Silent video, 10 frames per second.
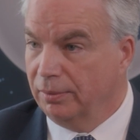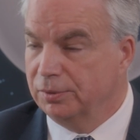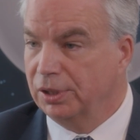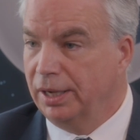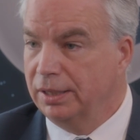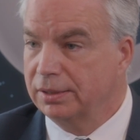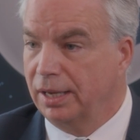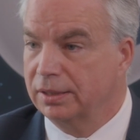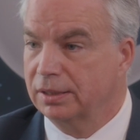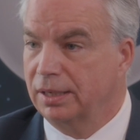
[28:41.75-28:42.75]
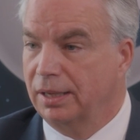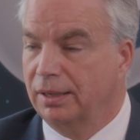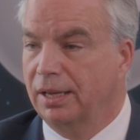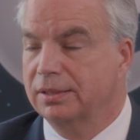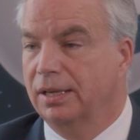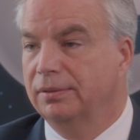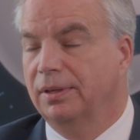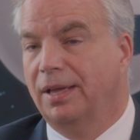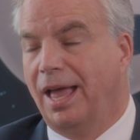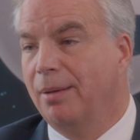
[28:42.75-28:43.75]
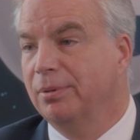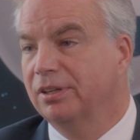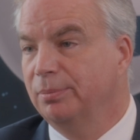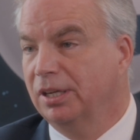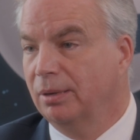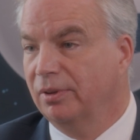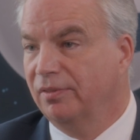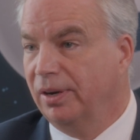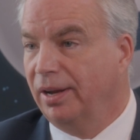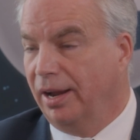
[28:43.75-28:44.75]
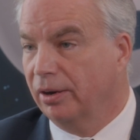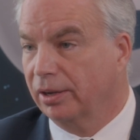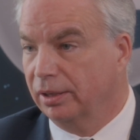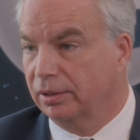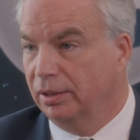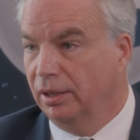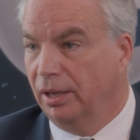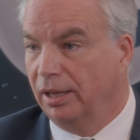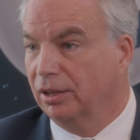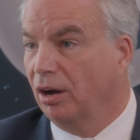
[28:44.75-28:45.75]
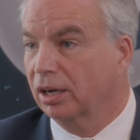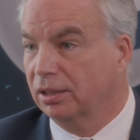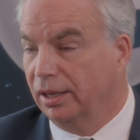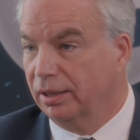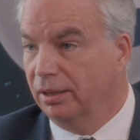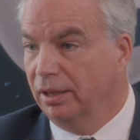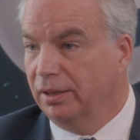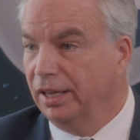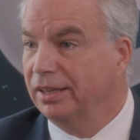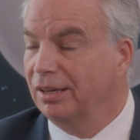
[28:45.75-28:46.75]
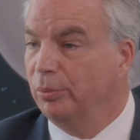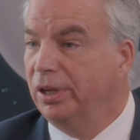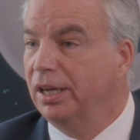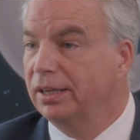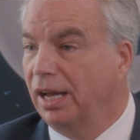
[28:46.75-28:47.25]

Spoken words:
Science has a habit of becoming very arrogant and godlike, thinking that we can